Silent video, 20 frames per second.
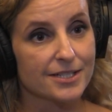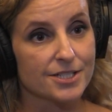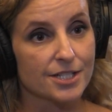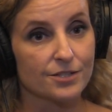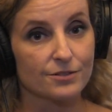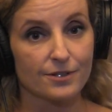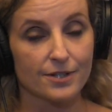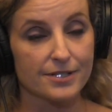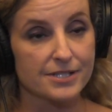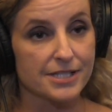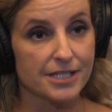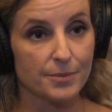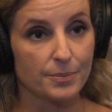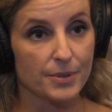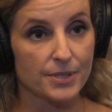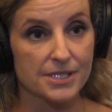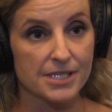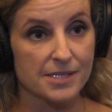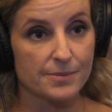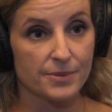generosity
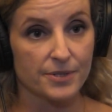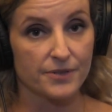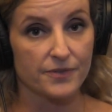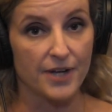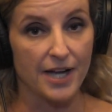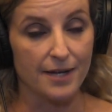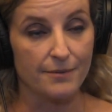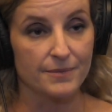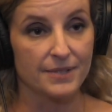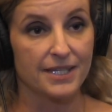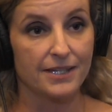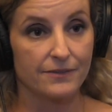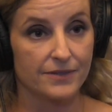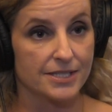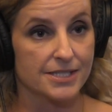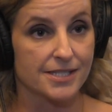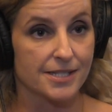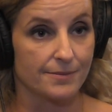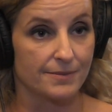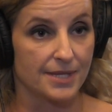principle, if I'm given
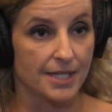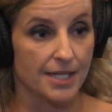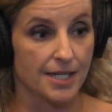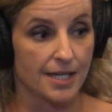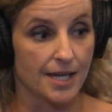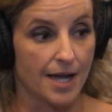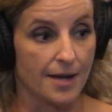something,